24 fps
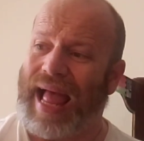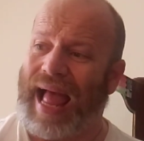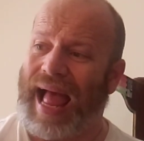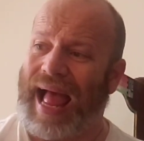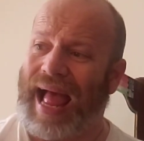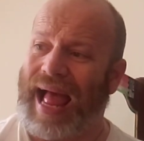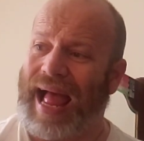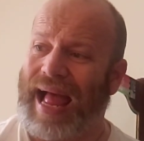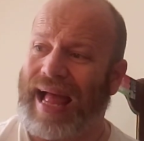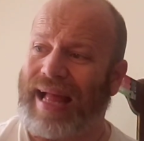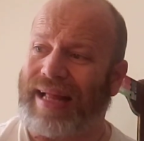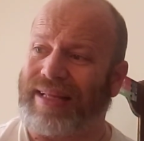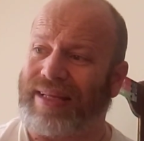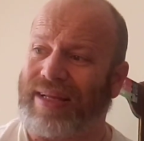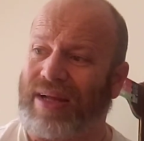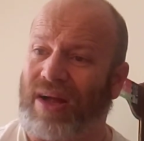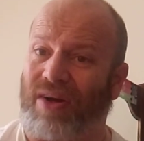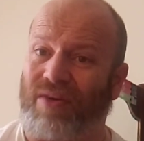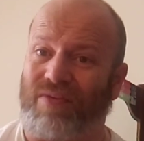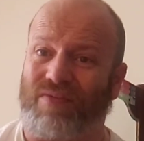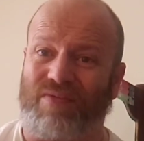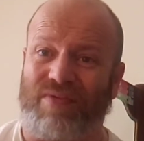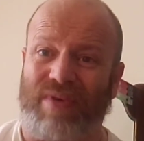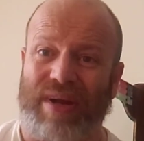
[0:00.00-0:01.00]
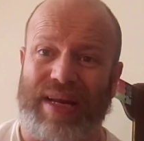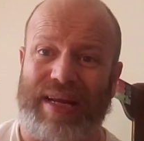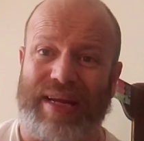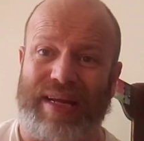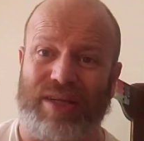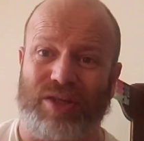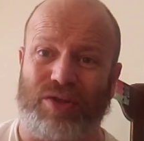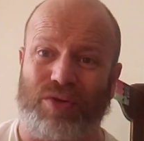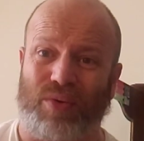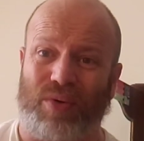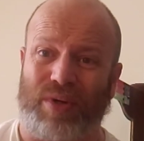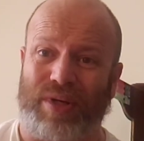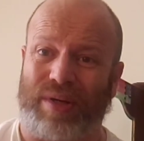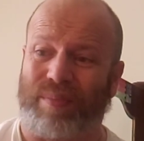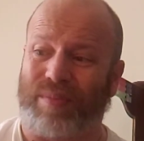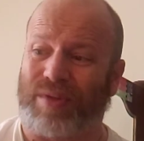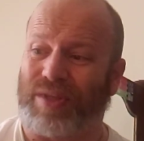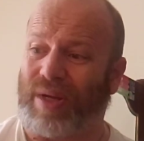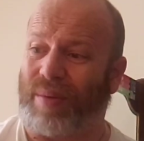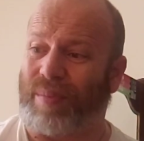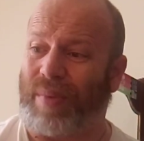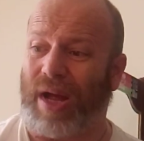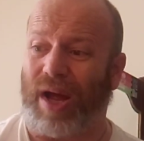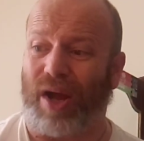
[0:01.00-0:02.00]
and I've really enjoyed them.
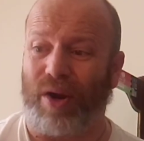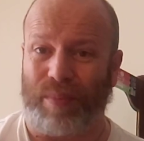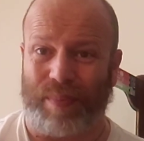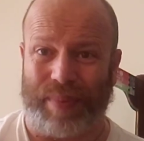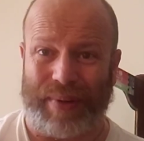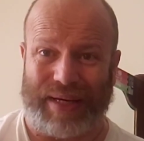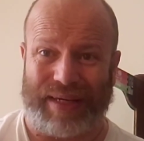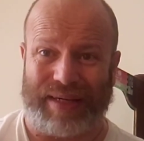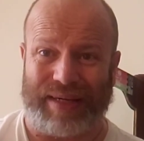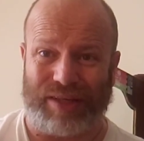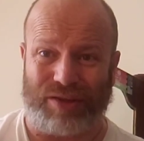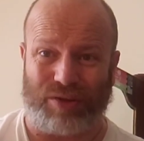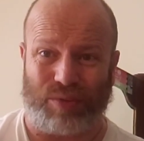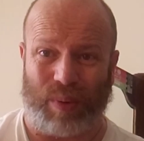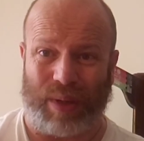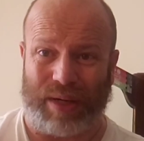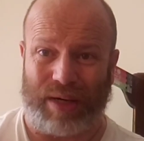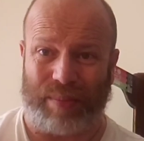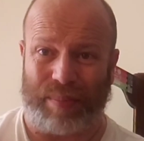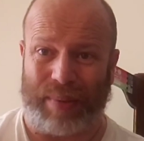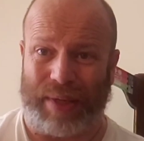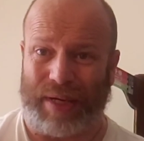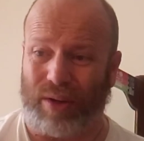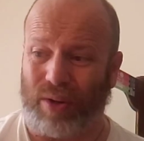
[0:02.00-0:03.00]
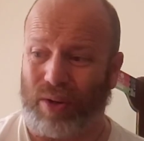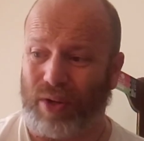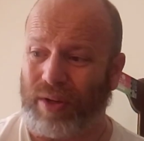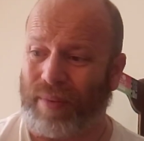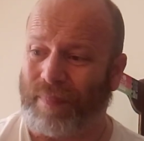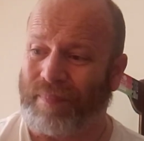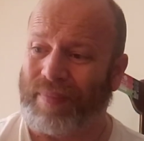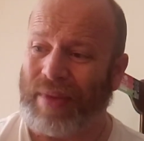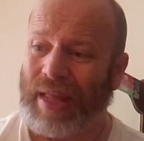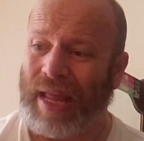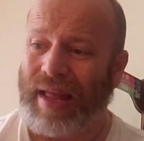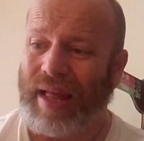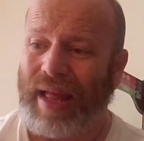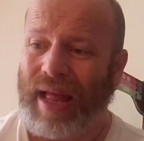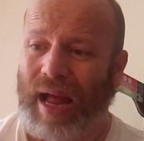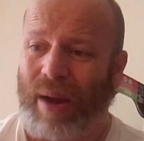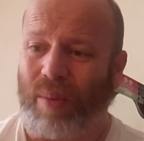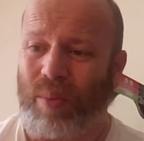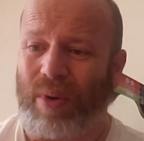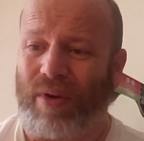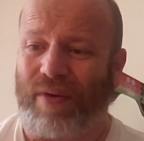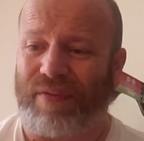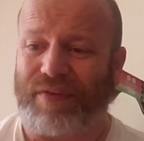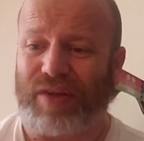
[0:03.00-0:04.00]
So I'm hoping this one will be good.
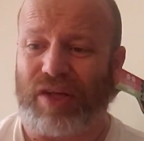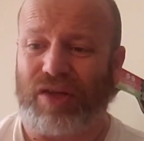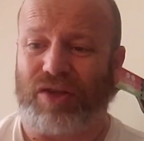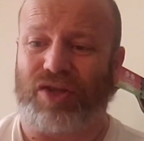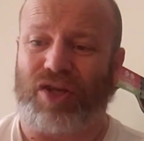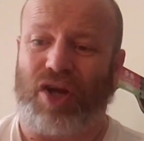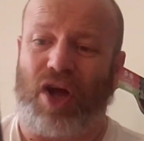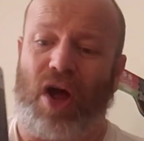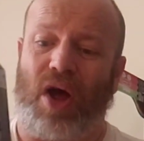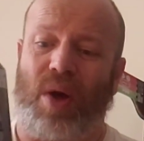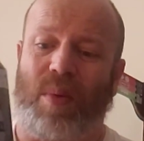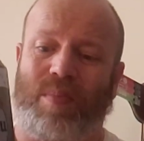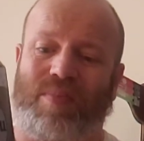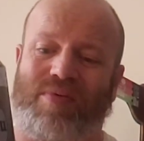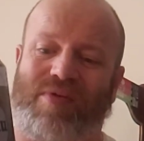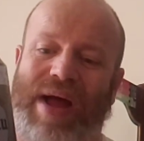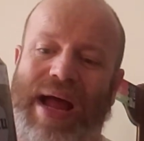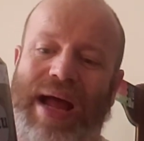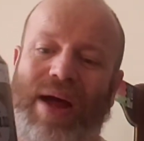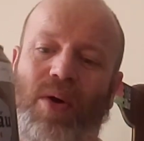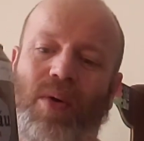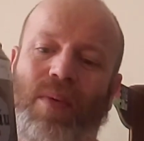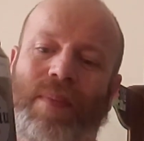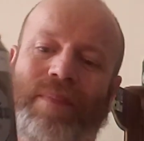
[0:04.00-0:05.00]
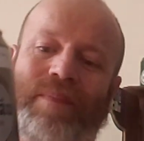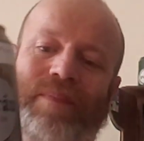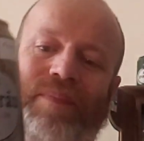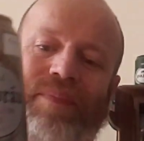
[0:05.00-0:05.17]
And we're off to Turmbrau,